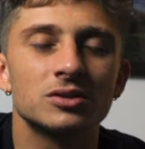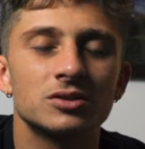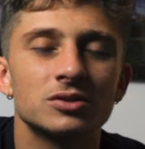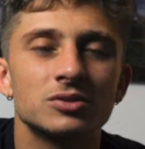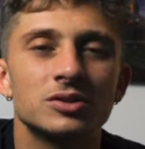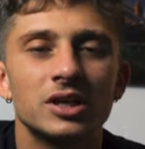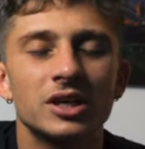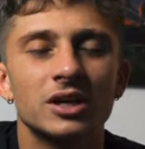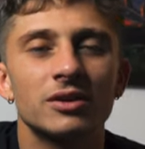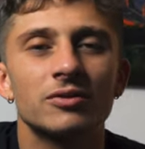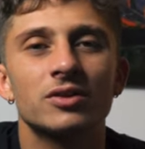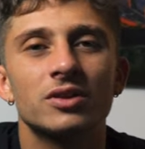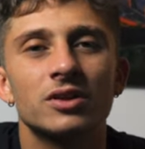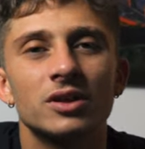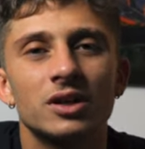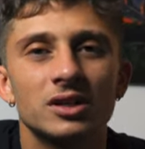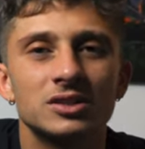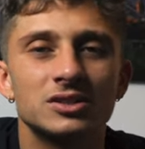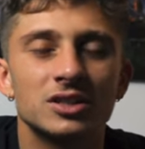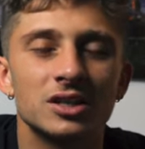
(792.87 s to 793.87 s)
So take
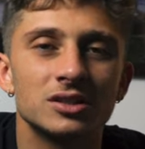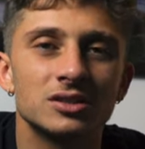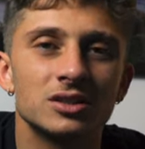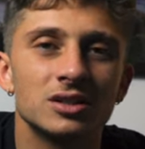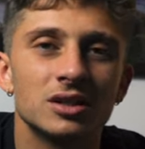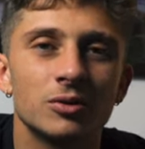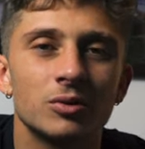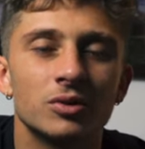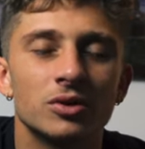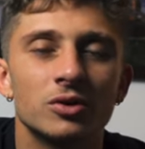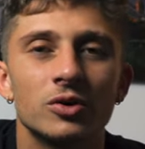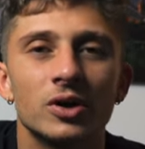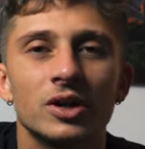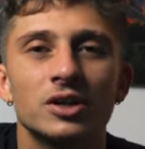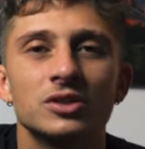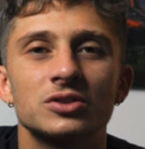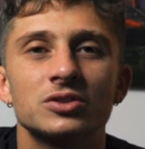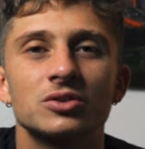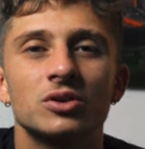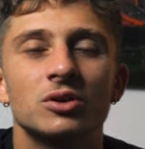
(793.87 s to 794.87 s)
everything I said today with a
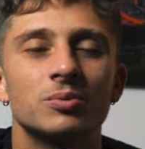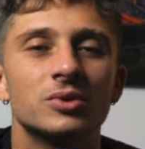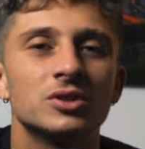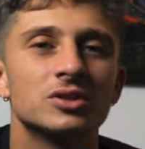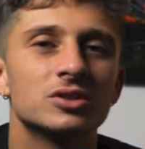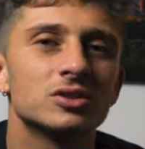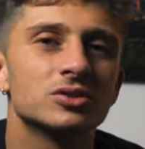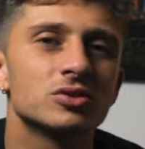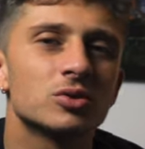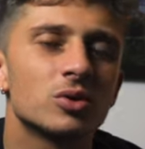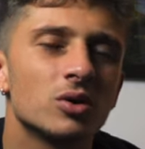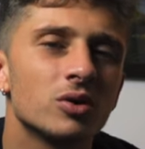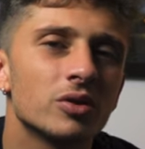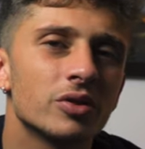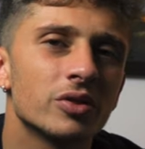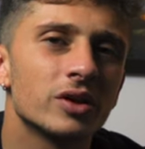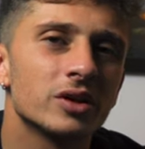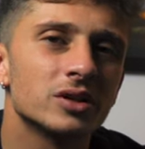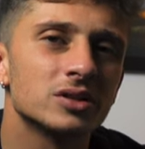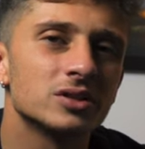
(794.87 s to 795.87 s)
grain of salt, because these are all
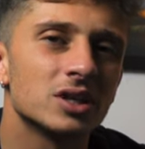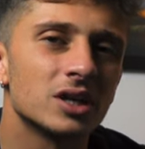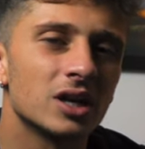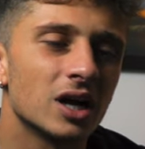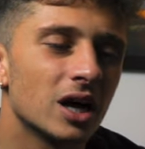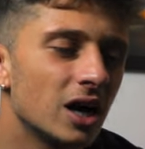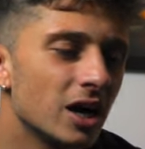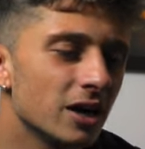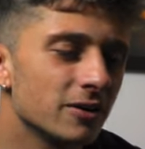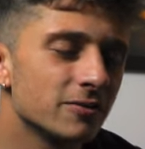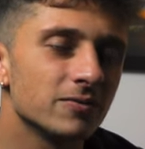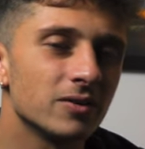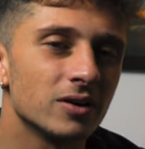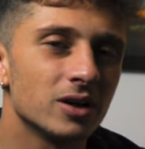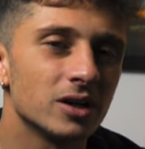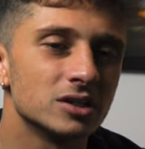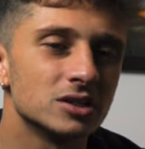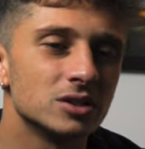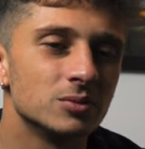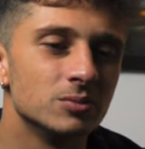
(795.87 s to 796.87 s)
things that I
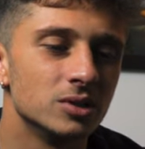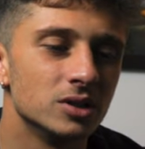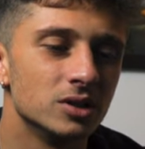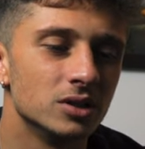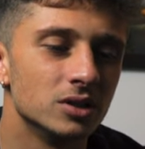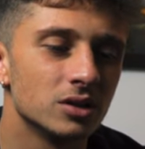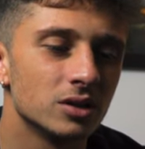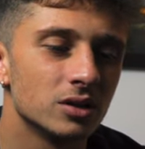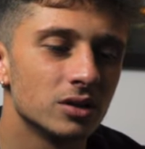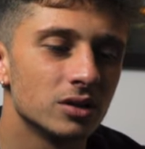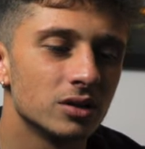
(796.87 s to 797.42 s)
find to be